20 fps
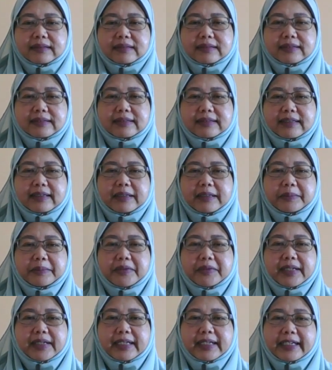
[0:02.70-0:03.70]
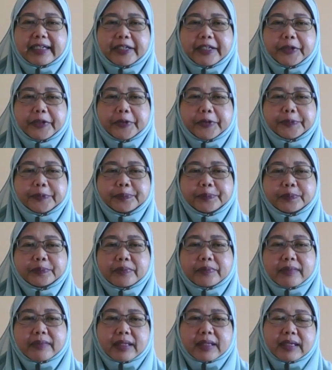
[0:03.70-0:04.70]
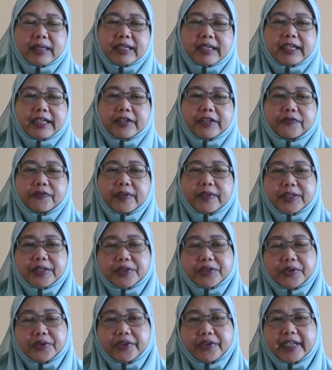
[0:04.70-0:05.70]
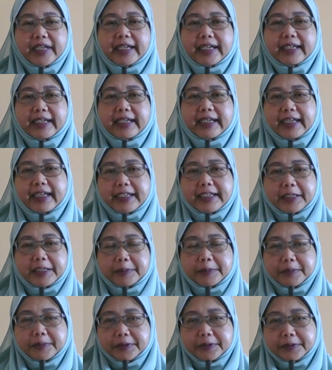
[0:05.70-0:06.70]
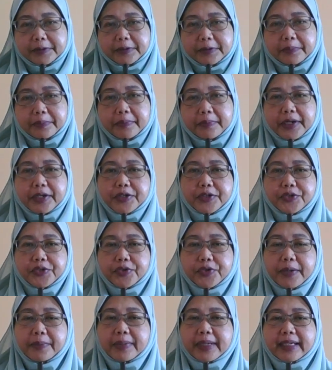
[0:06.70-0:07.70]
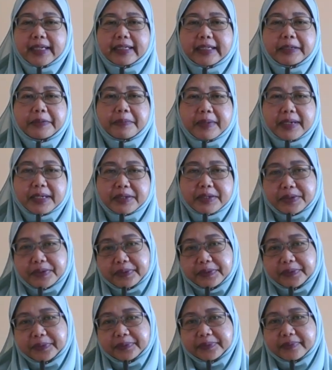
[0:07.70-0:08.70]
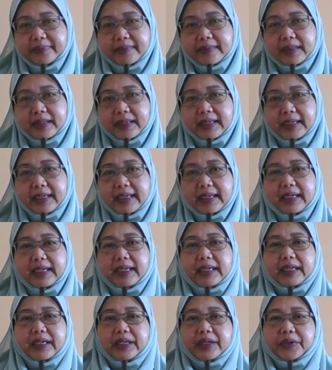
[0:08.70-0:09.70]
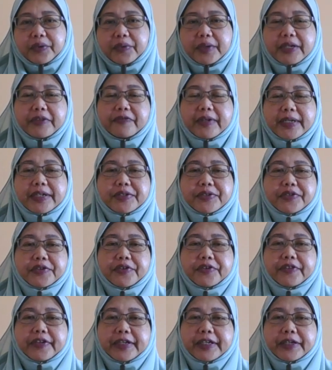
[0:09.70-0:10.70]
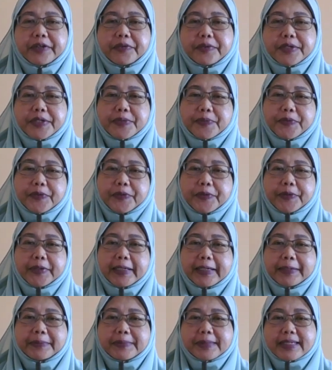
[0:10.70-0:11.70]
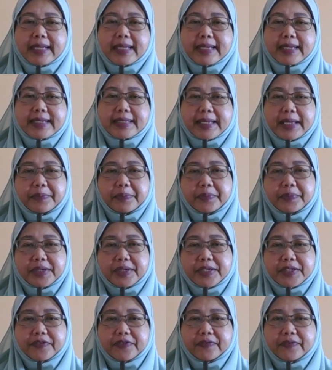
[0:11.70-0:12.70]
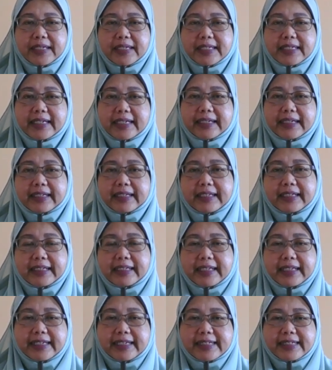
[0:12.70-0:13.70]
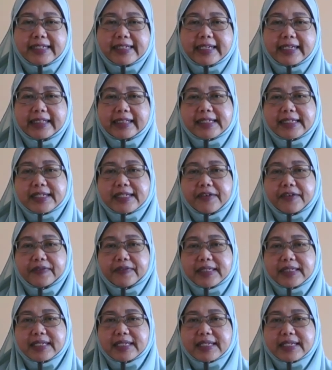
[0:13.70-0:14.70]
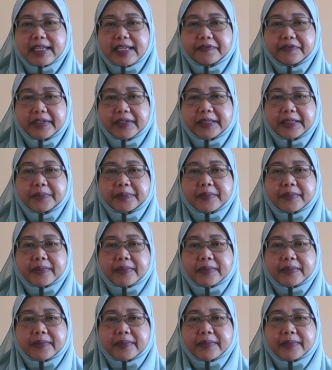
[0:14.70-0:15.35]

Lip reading: Assalamualaikum. Victoria and Abdul by Shrabani Basu. Queen Victoria was proclaimed as Empress of India in 1877.